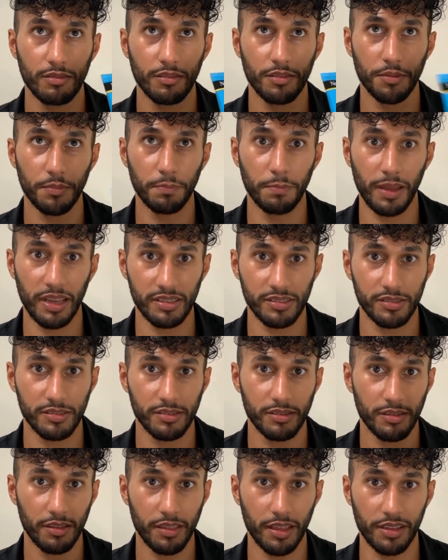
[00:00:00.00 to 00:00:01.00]
the
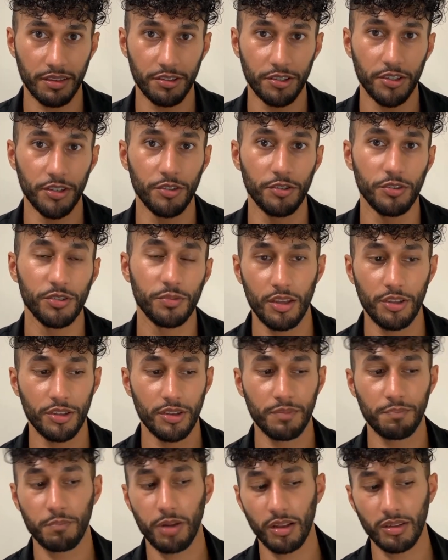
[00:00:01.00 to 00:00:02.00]
best thing to use.
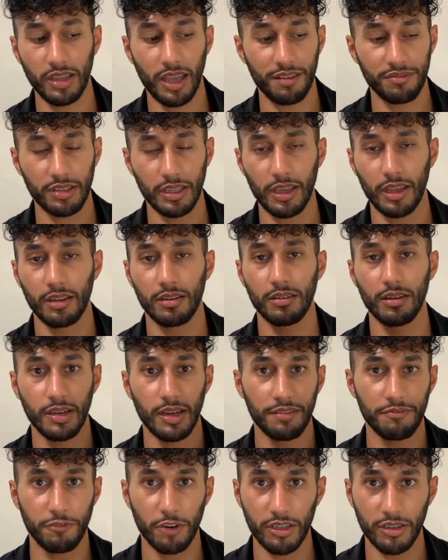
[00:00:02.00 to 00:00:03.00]
You'd probably have to get
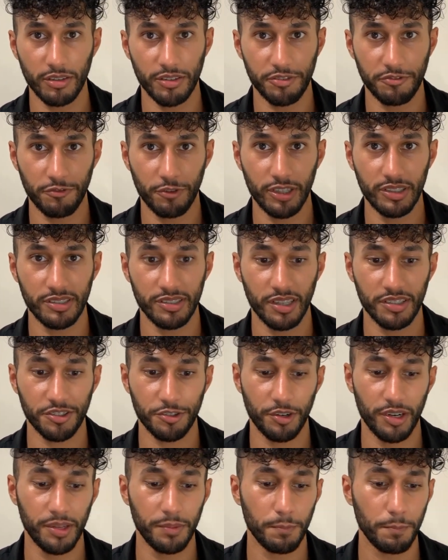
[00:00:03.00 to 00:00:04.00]
a fragrance free
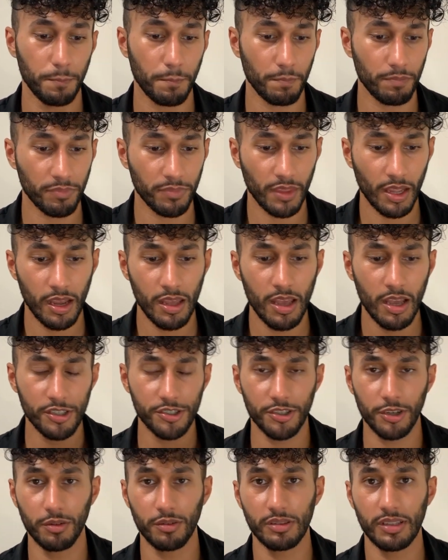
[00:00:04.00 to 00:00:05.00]
sunscreen.
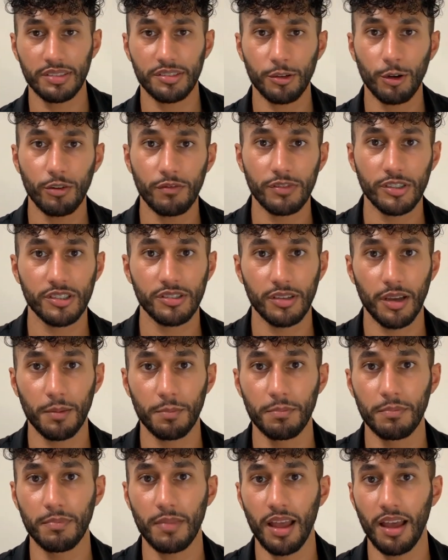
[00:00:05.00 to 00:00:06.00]
So let's go over
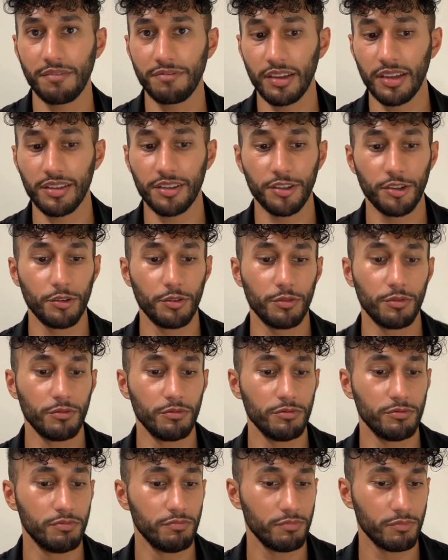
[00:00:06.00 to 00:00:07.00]
some
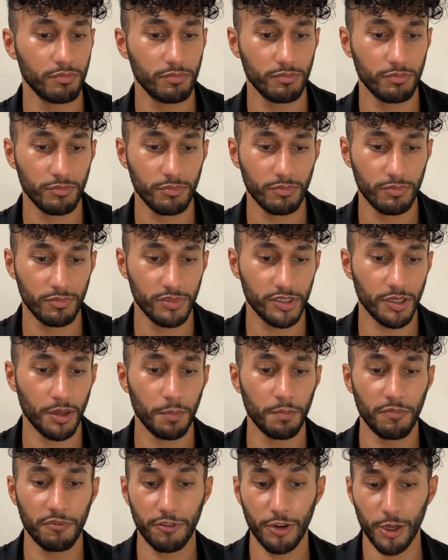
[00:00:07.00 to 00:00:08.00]
FAQ,
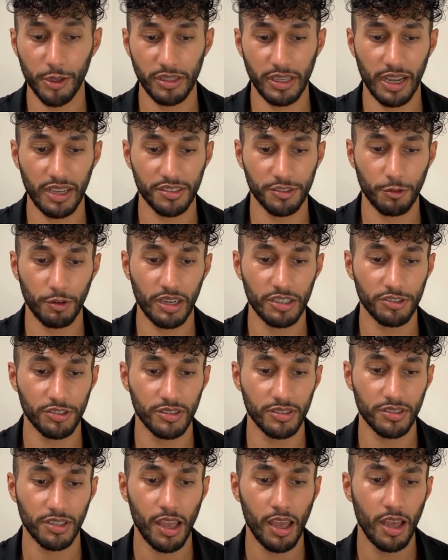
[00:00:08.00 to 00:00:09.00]
some frequently asked
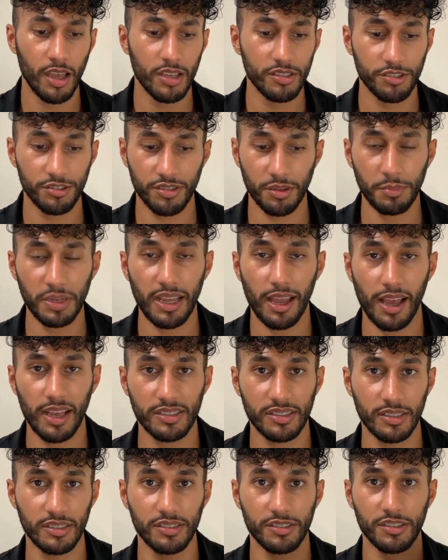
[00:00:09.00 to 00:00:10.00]
questions. So somebody
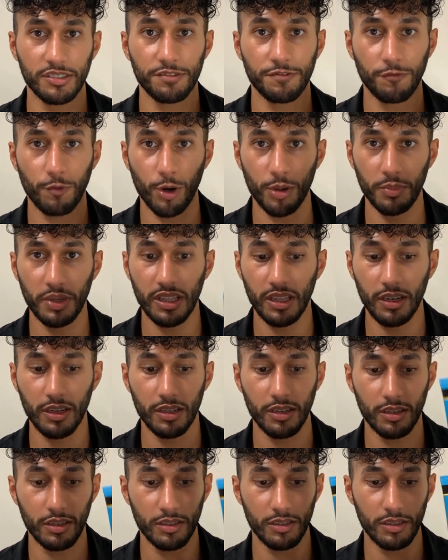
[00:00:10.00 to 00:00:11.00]
asked, is this
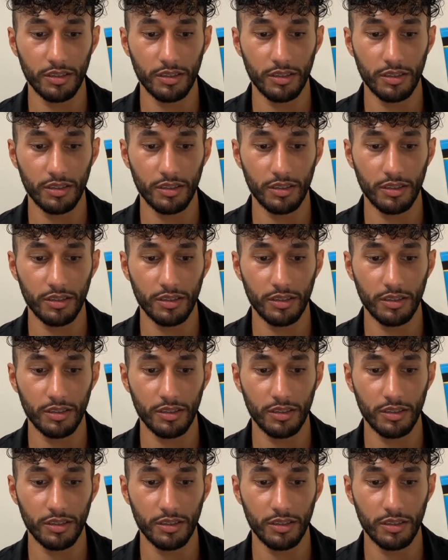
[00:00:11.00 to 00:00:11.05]
formula